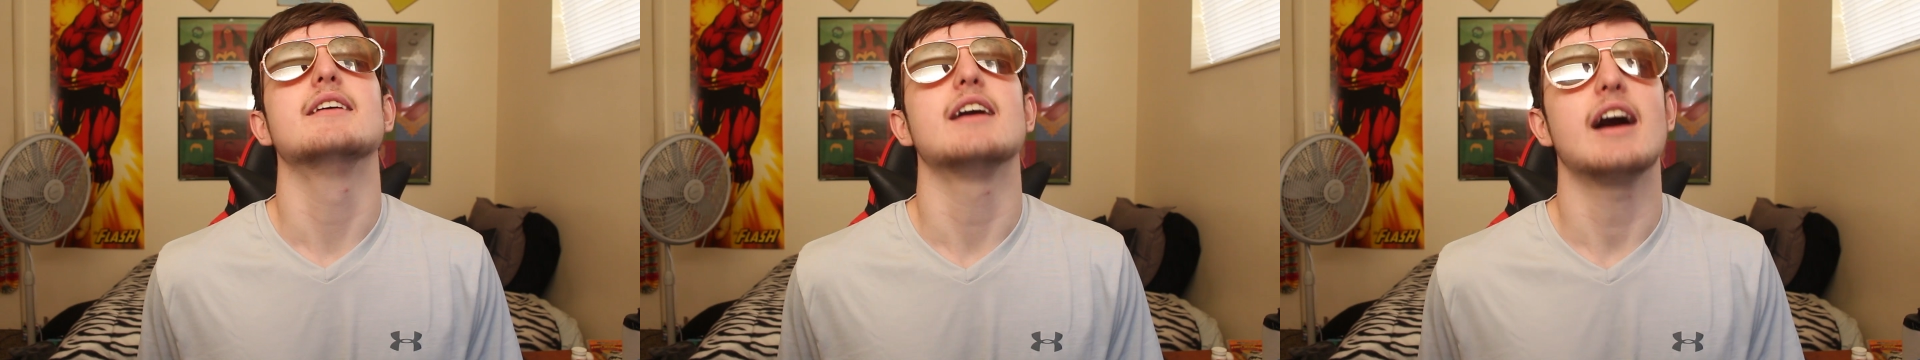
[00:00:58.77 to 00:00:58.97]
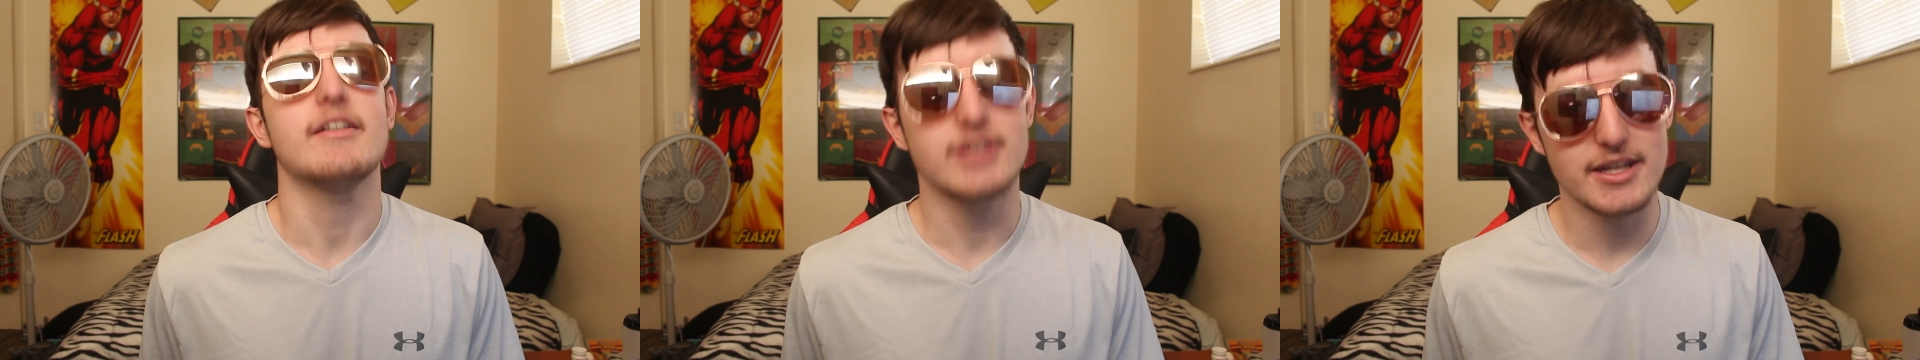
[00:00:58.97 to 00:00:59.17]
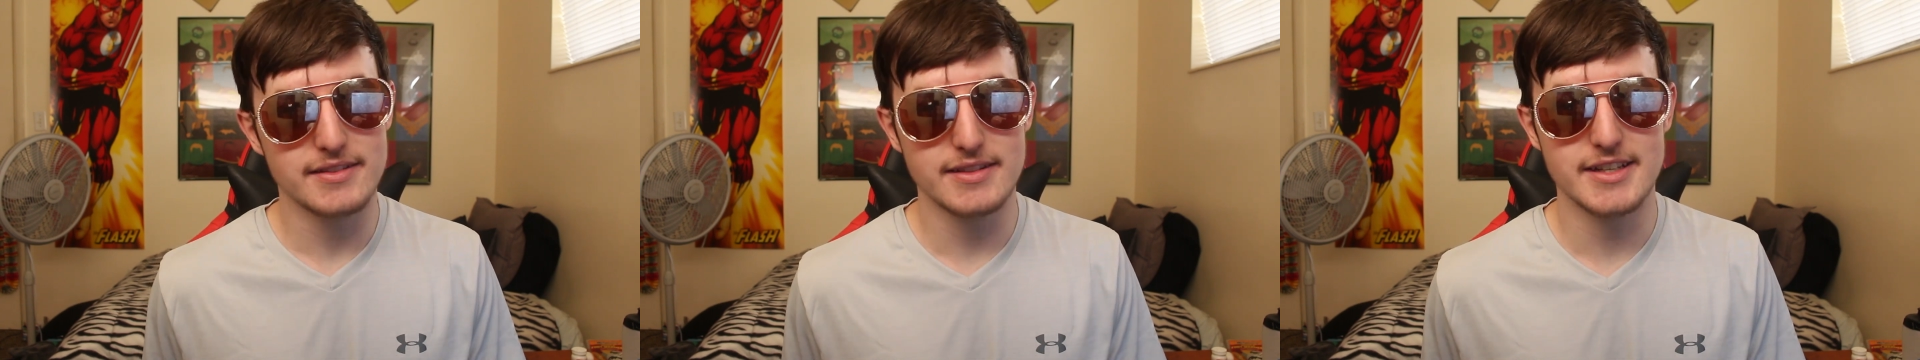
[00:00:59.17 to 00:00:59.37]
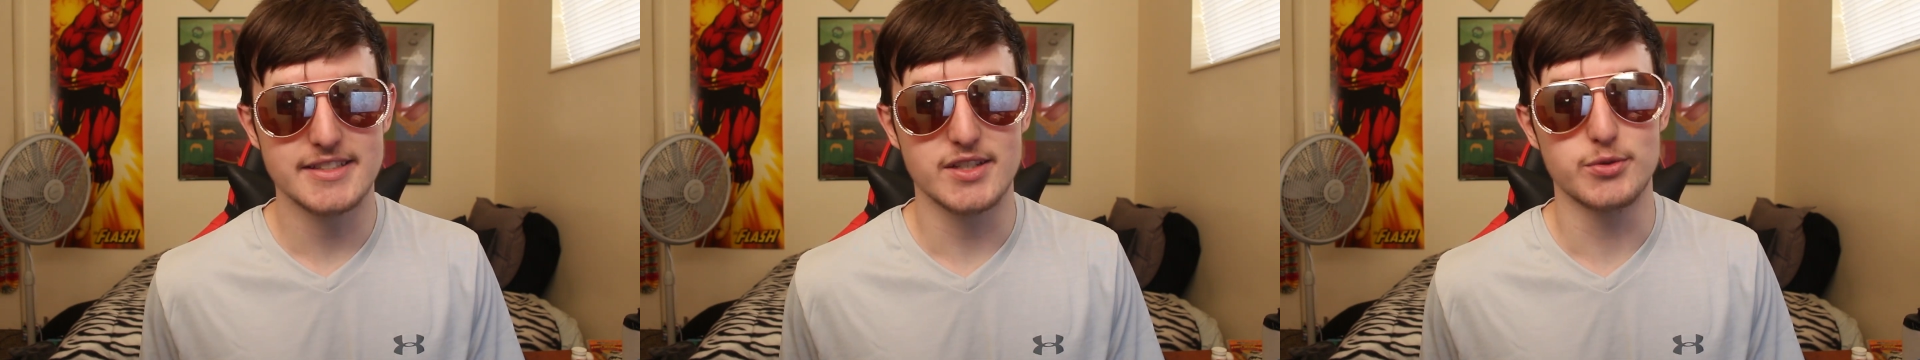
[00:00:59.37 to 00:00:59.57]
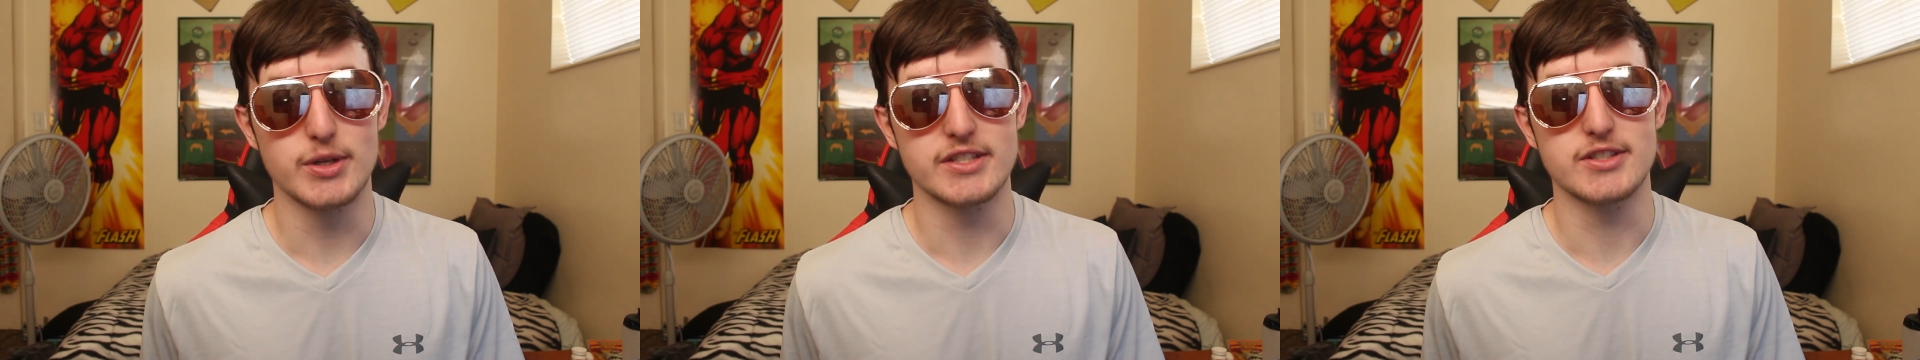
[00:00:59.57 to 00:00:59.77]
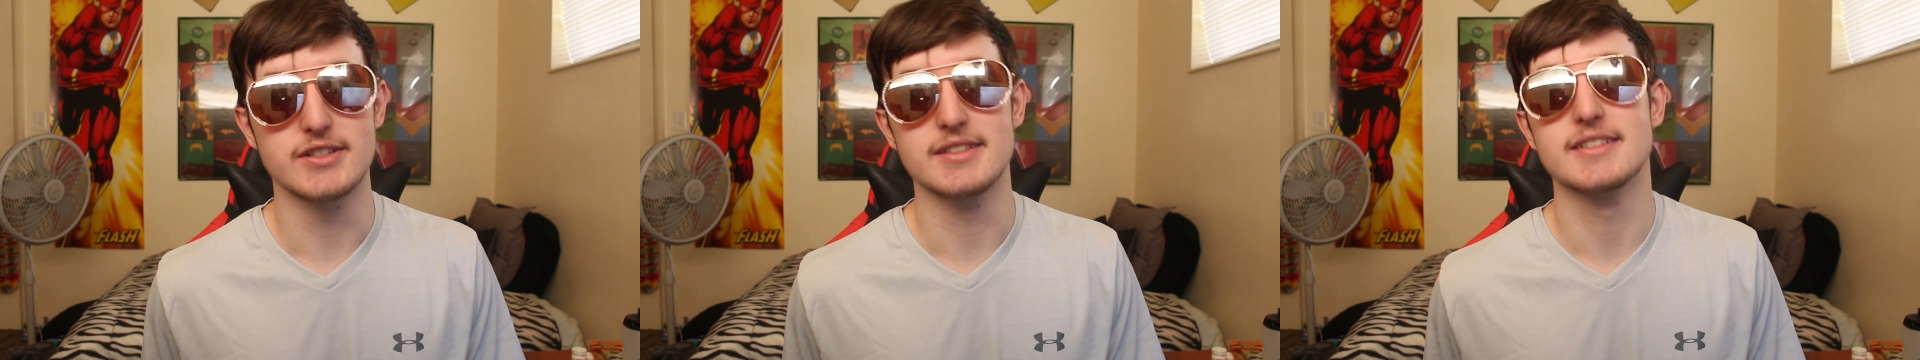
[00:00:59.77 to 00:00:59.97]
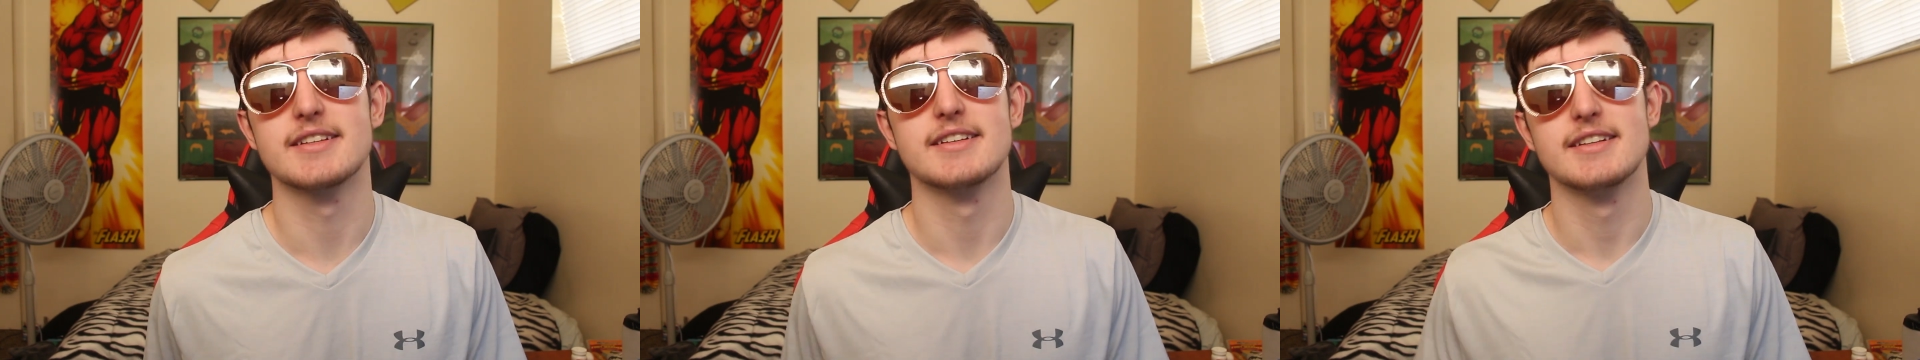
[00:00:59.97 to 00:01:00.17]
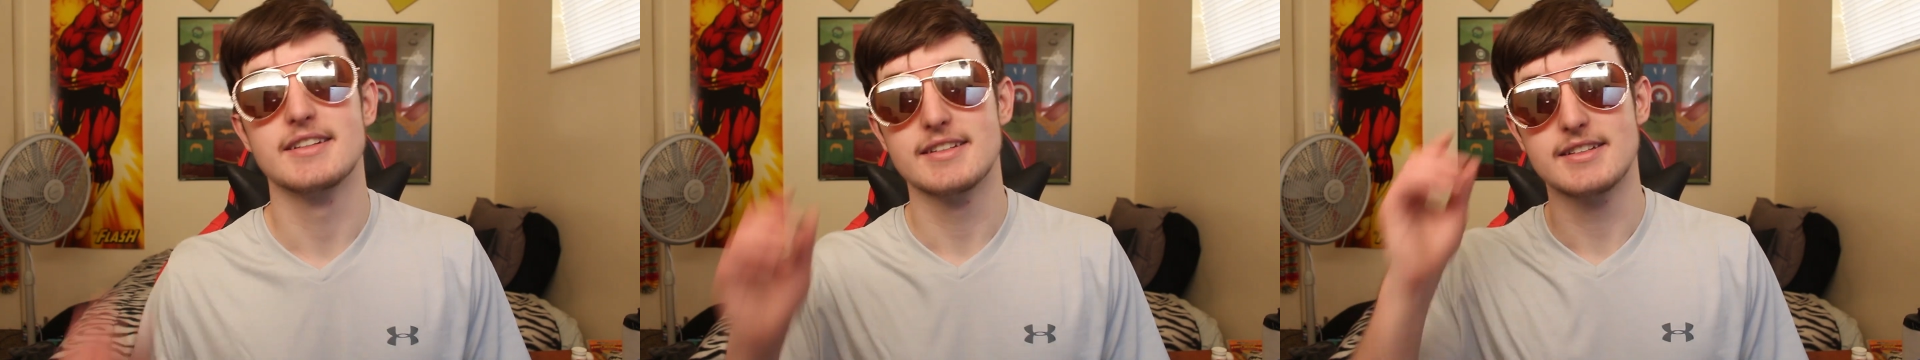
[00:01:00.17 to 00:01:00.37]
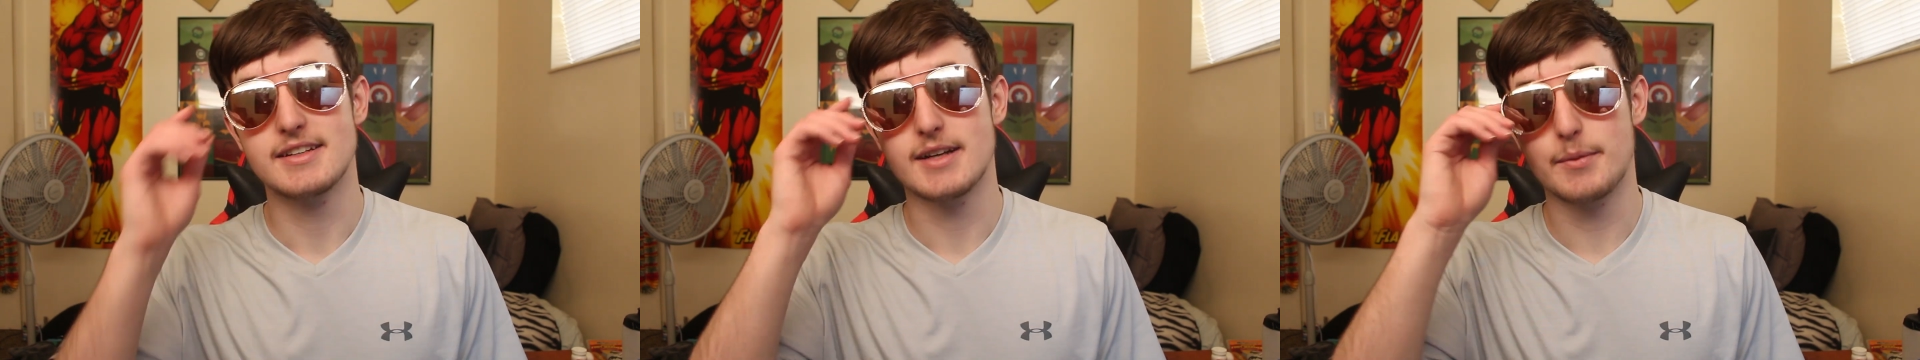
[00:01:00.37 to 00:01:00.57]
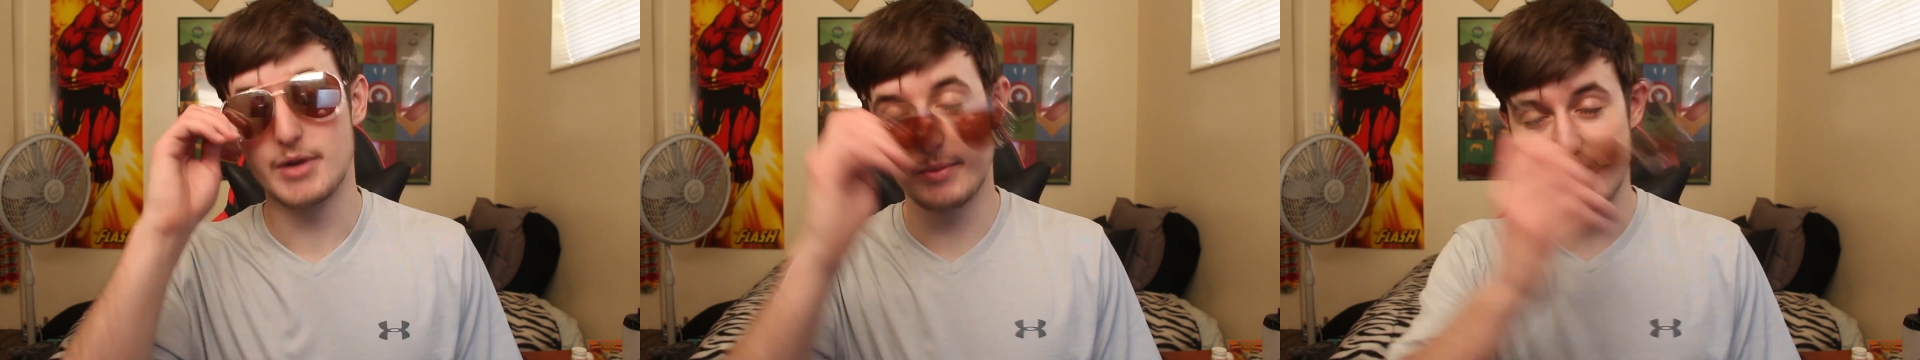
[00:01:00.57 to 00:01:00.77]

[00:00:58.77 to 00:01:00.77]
I've gotten lots of questions. I'm gonna